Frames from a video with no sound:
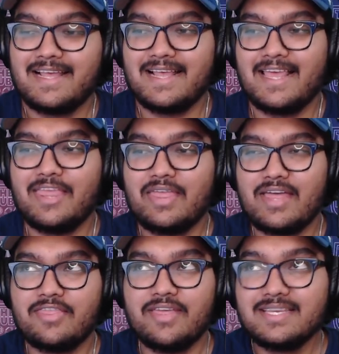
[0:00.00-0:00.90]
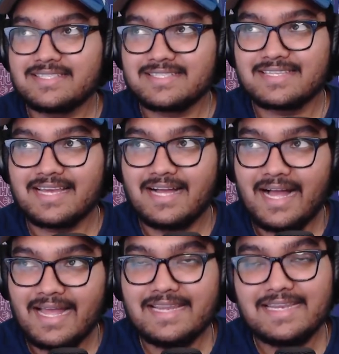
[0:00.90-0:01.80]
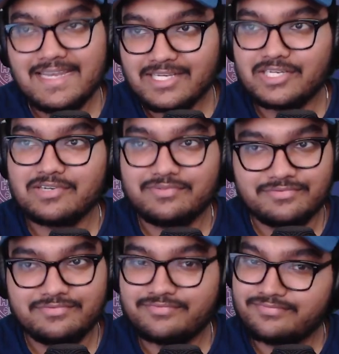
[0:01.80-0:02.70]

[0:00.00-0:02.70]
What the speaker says: and that this kind of